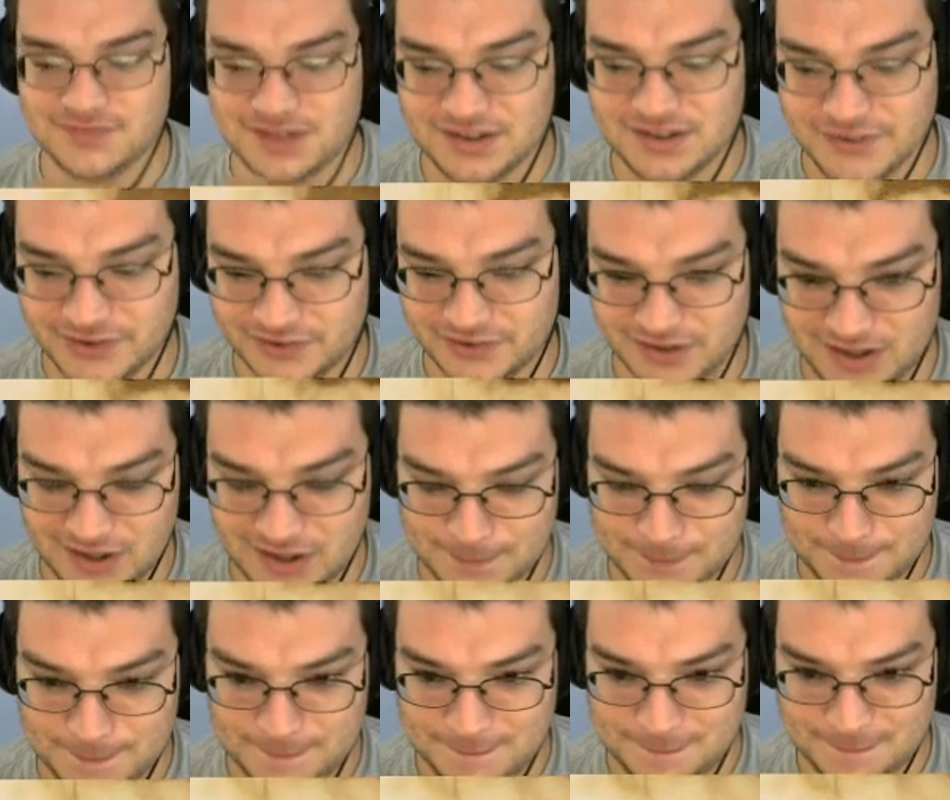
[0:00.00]
in this
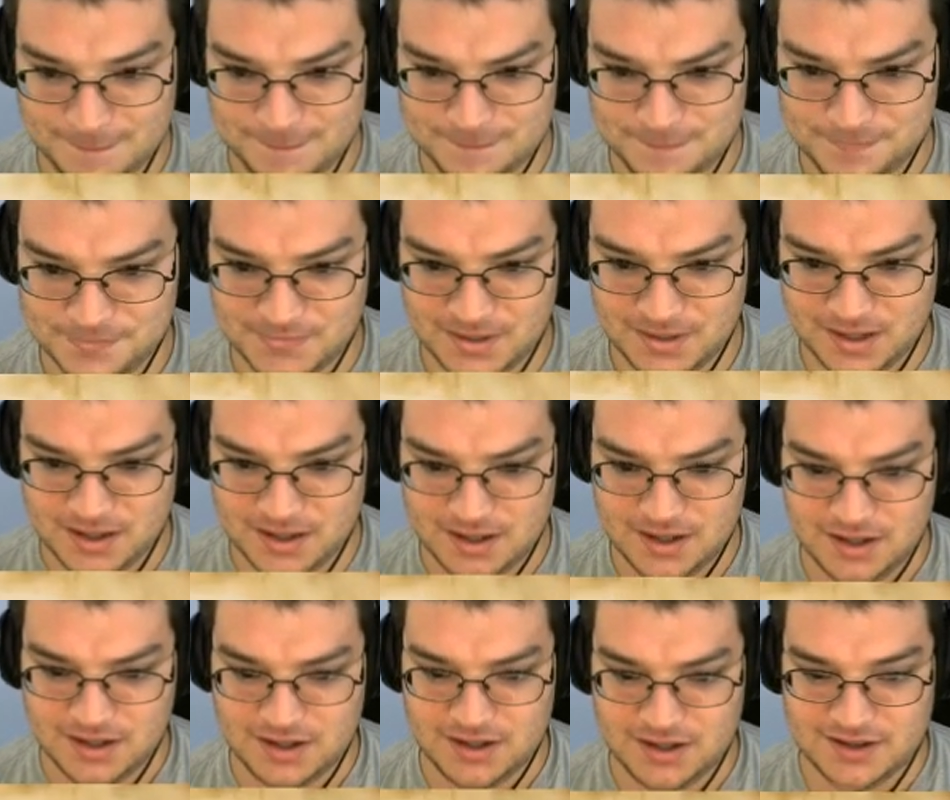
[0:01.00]
game.
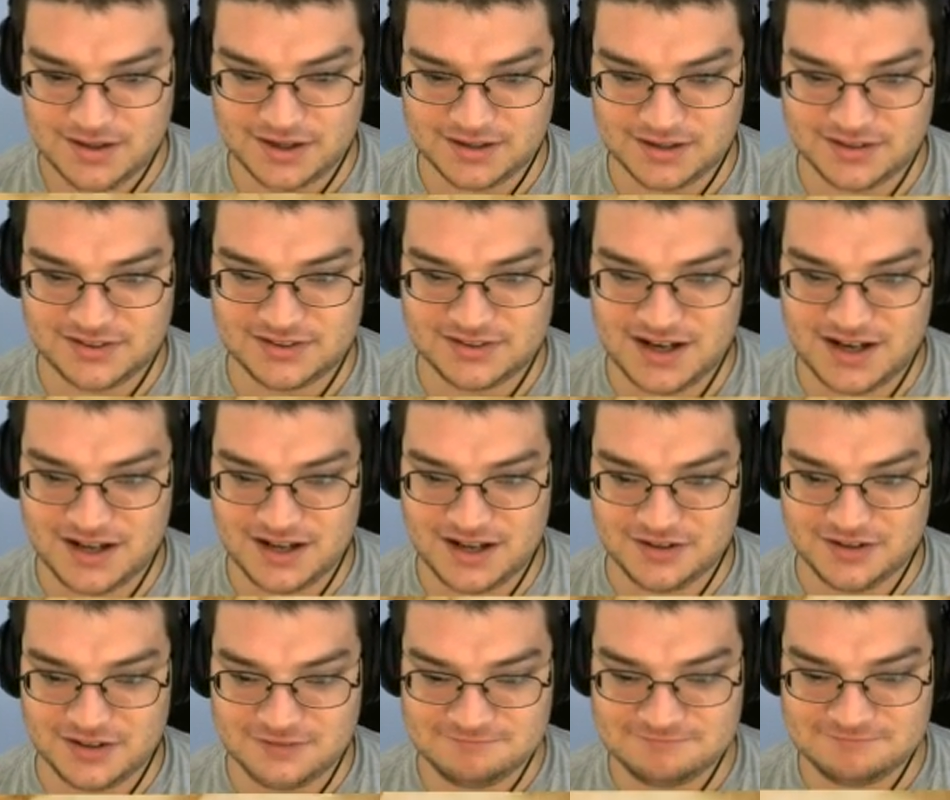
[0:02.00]
Got the
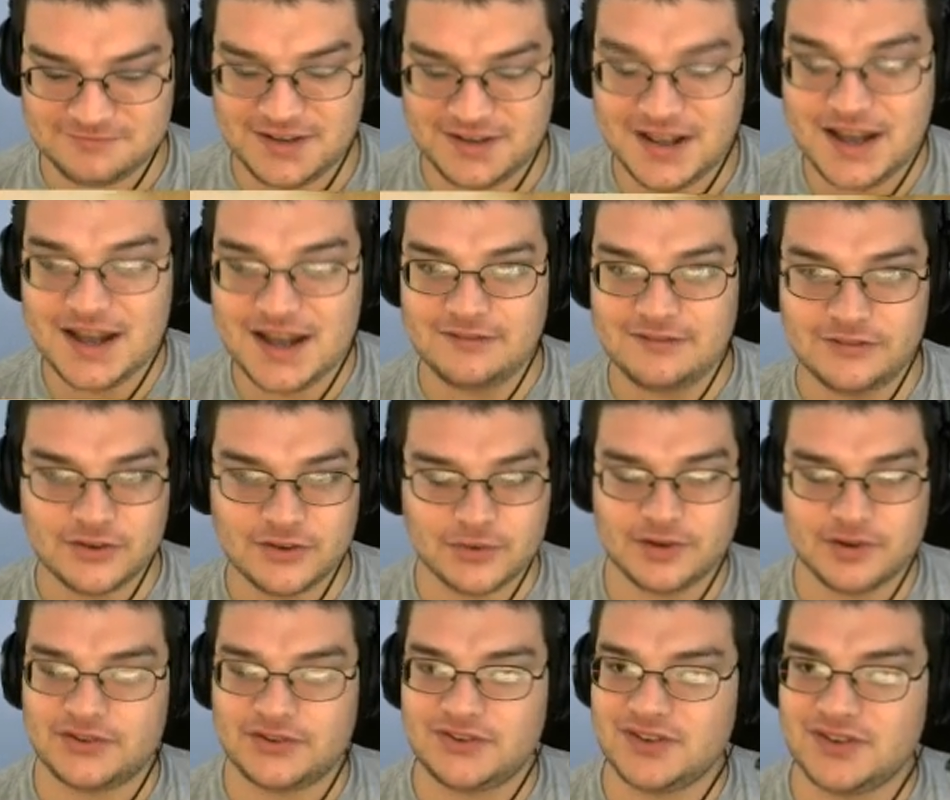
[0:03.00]
Stallion,
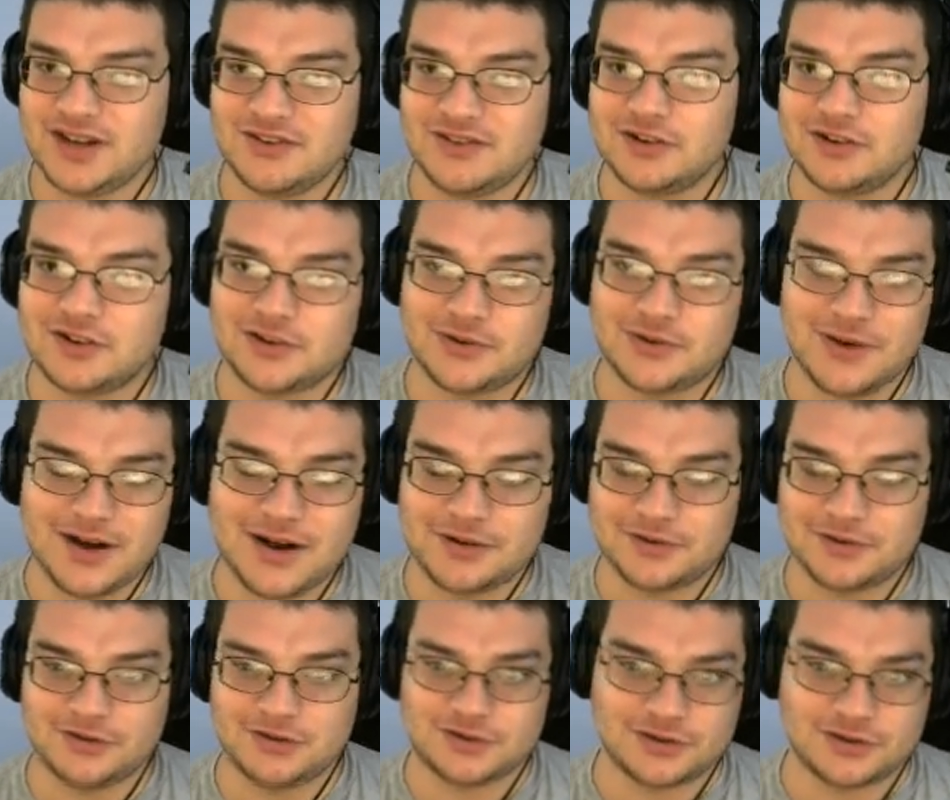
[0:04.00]
everyone's favorite
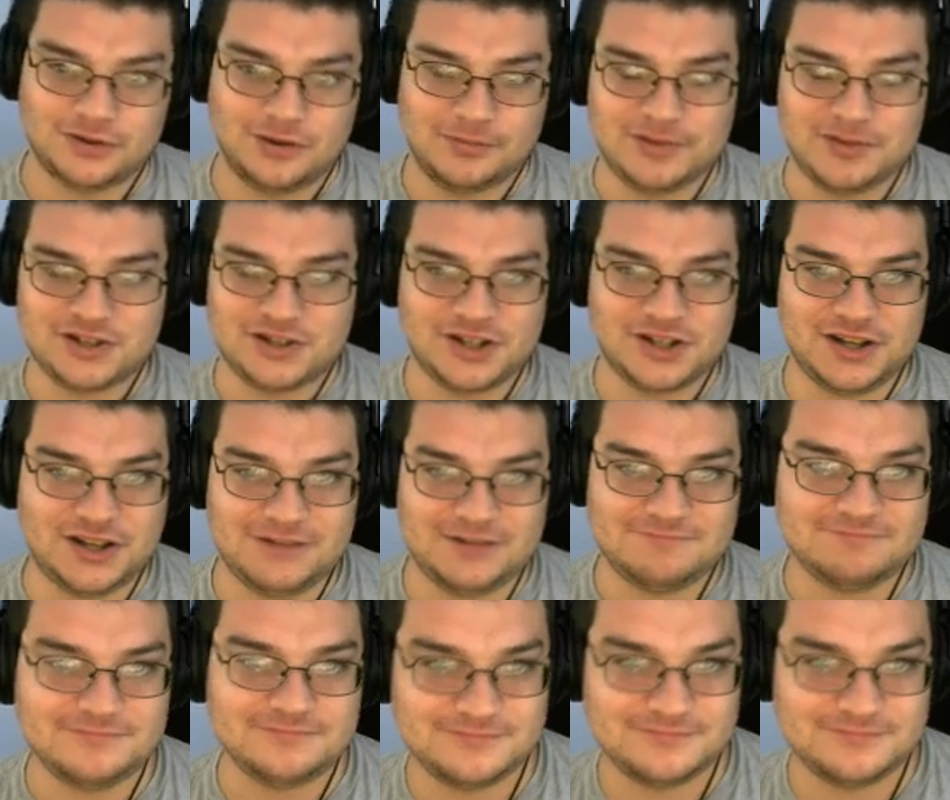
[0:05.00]
crowd control machine.